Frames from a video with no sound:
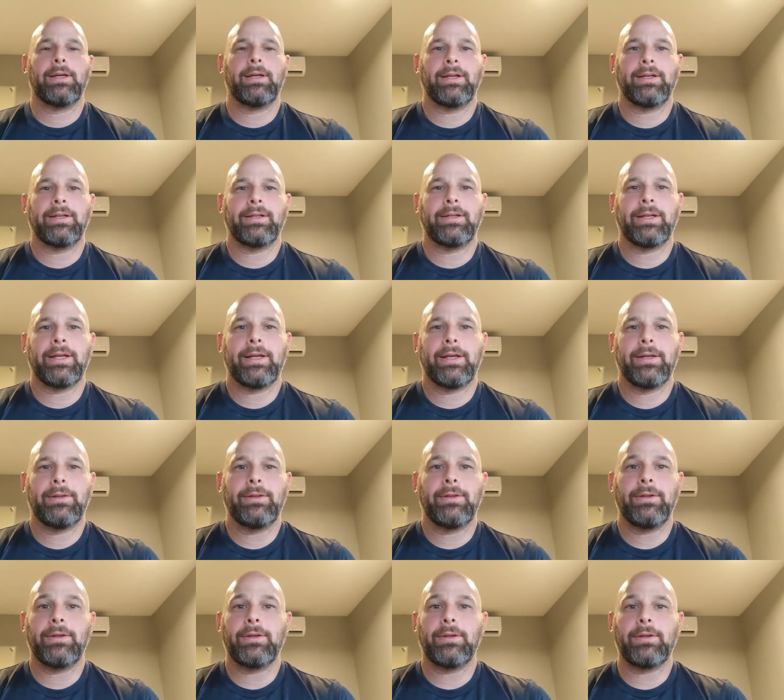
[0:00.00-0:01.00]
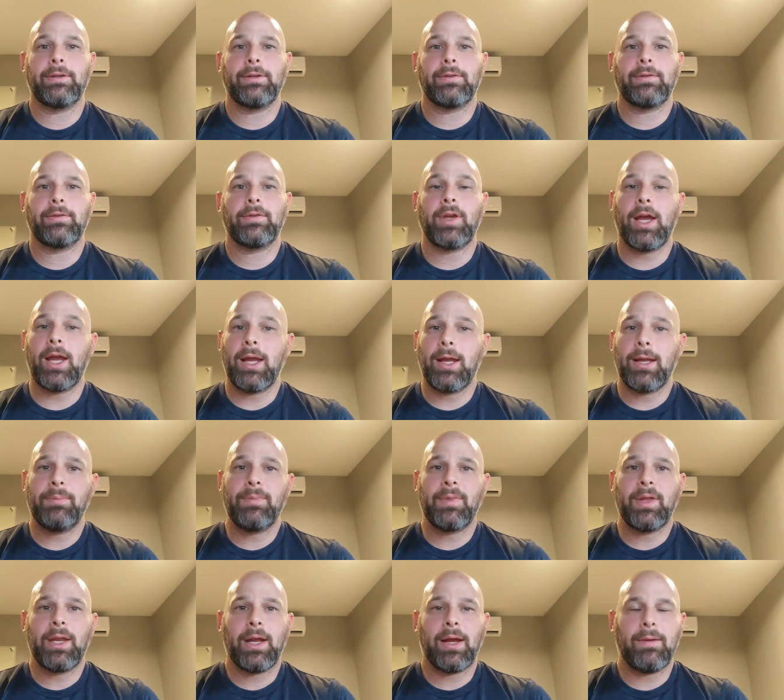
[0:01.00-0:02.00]
Uh, in the
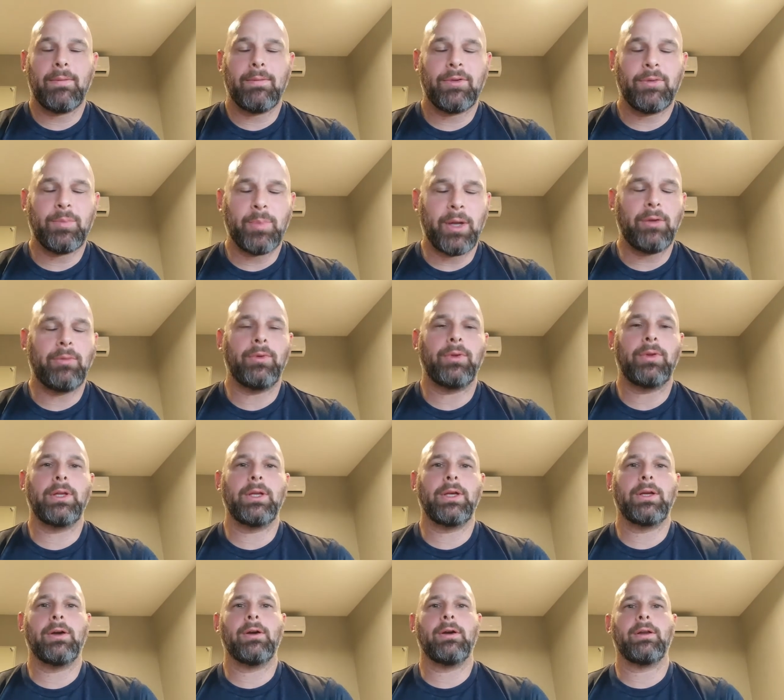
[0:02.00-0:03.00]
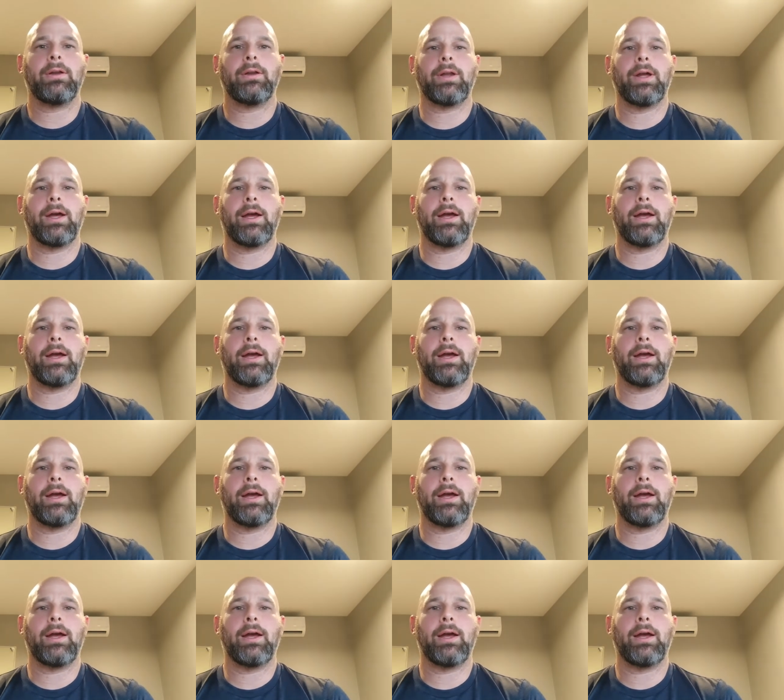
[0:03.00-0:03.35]
time that I've spent with Nikon,